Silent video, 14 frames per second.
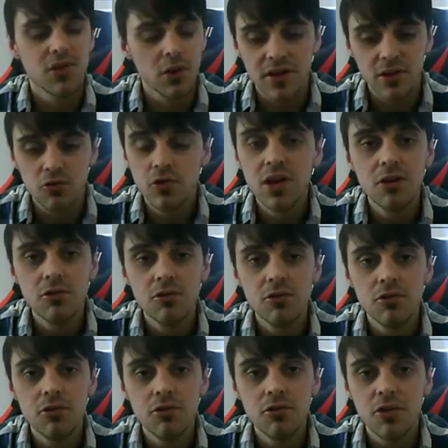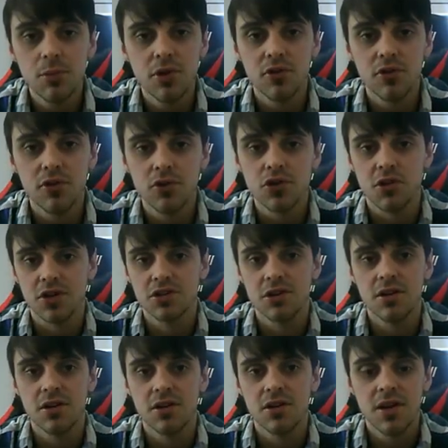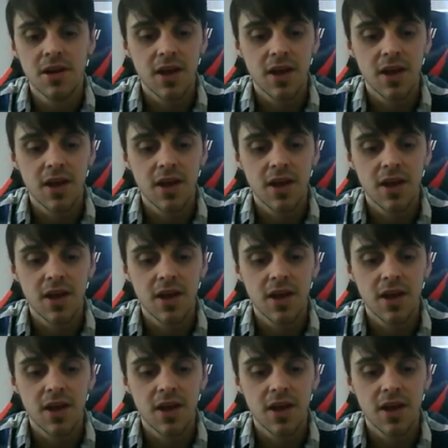So it's a really beautiful structure.